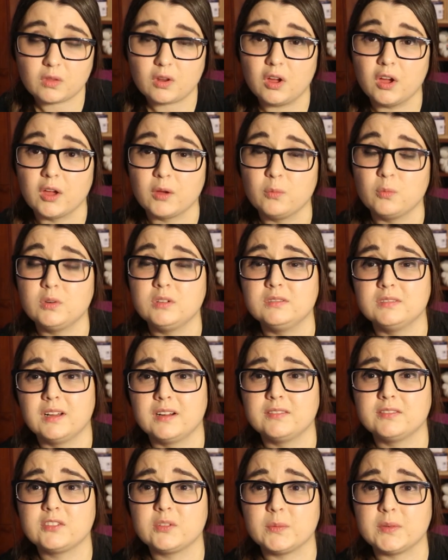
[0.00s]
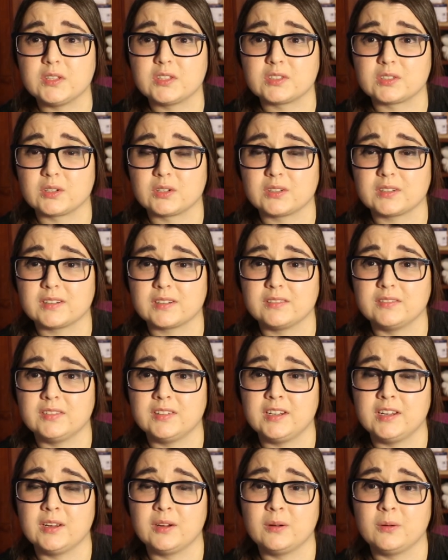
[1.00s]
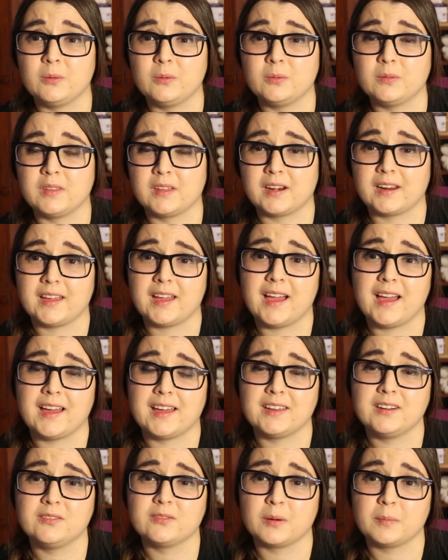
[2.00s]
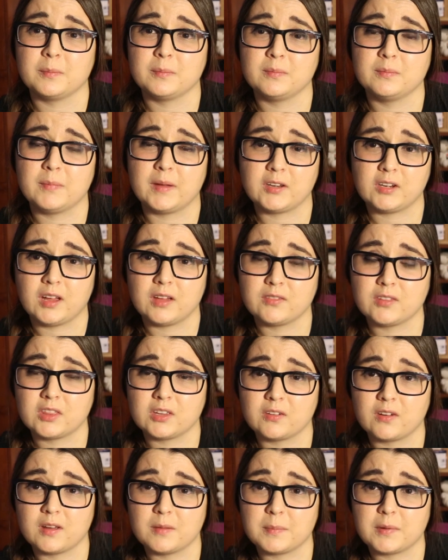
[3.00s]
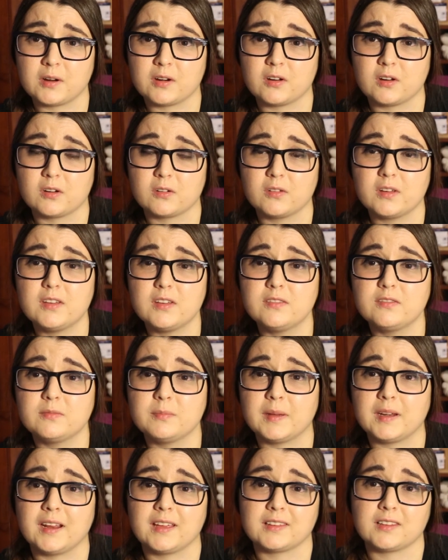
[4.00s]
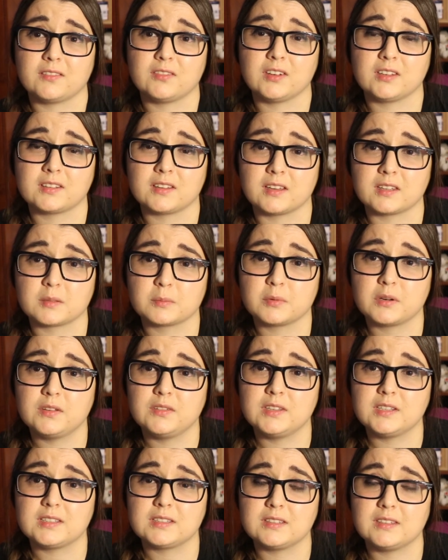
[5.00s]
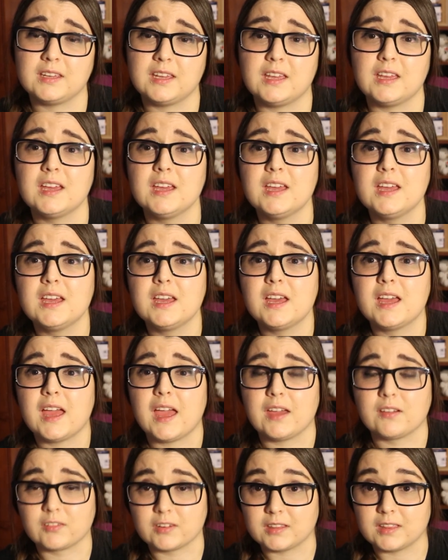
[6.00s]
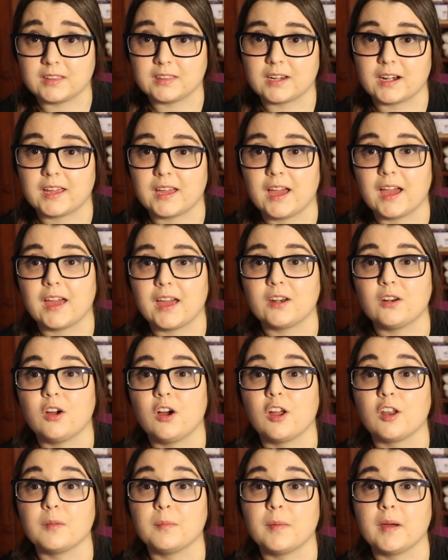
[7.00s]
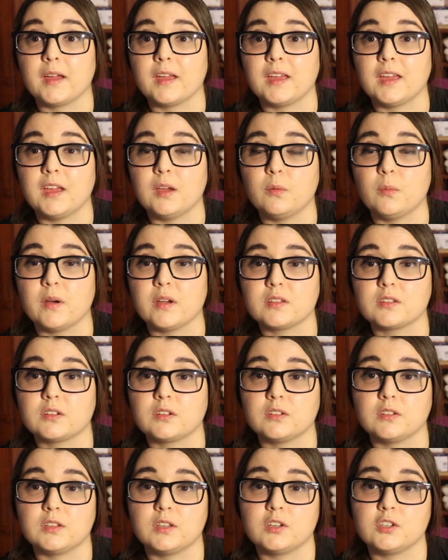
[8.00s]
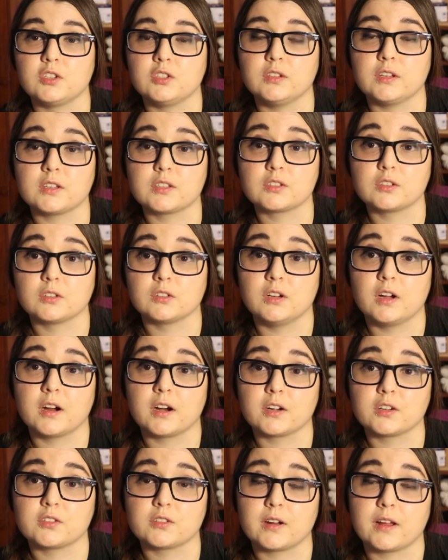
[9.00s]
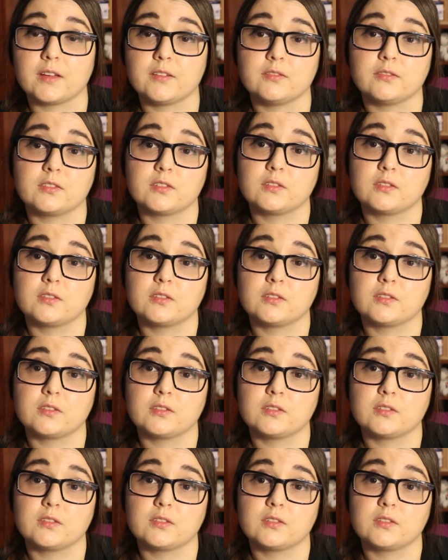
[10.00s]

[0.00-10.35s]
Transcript: I would love to insert a video that I had from my dive at the Great Barrier Reef, but as I've discussed previously, everything that I had on my Western Digital external hard drive